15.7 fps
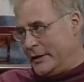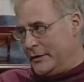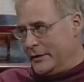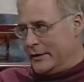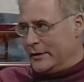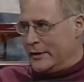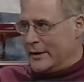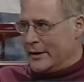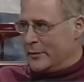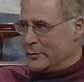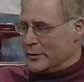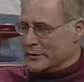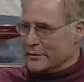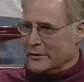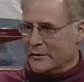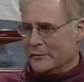here in
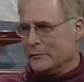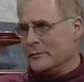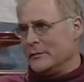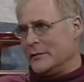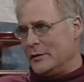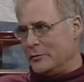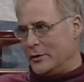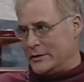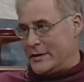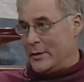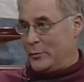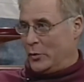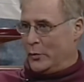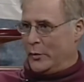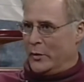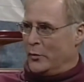Indianapolis. For
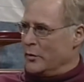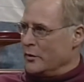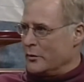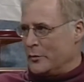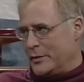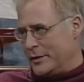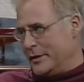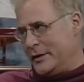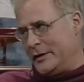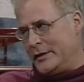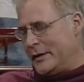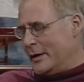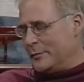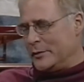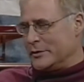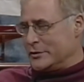example, we work with the
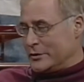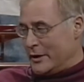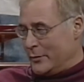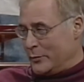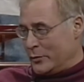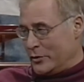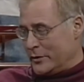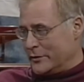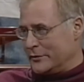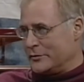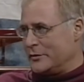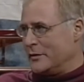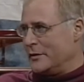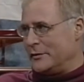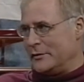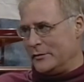Indianapolis Chamber
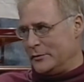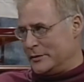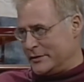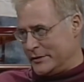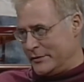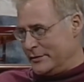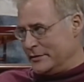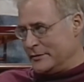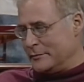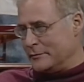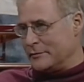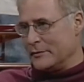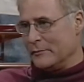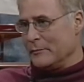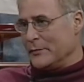Orchestra and do a series of